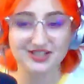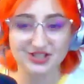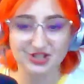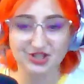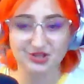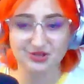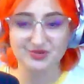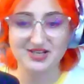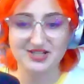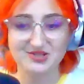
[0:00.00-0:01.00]
and cute.
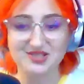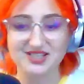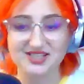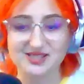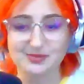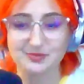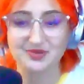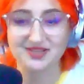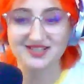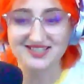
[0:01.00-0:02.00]
I do think it's a
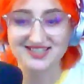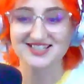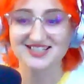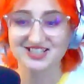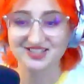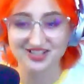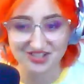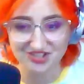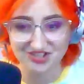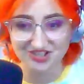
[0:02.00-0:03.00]
bit
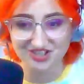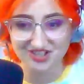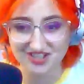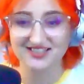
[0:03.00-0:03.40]
clustered,